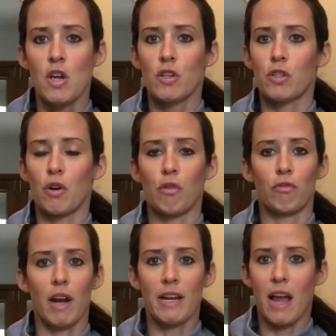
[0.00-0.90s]
So
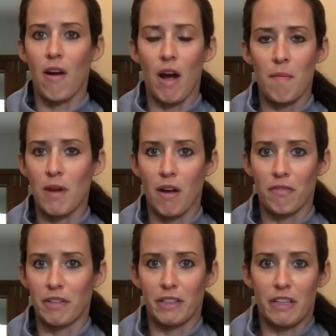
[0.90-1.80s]
right now I'm
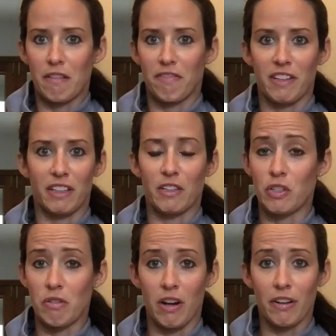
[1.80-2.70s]
not really feeling
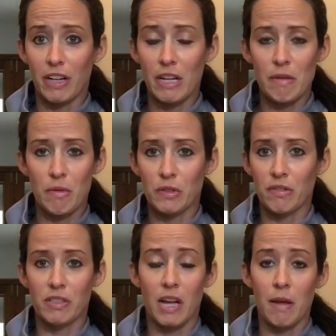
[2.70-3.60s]
too hungry most
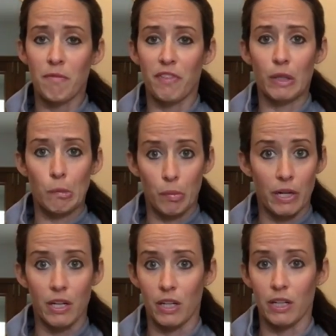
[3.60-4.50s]
of the time, feeling
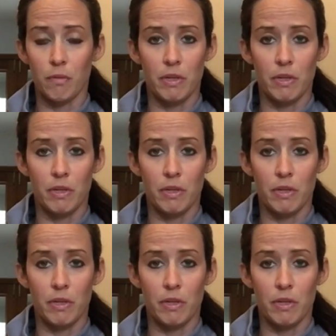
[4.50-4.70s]
pretty good.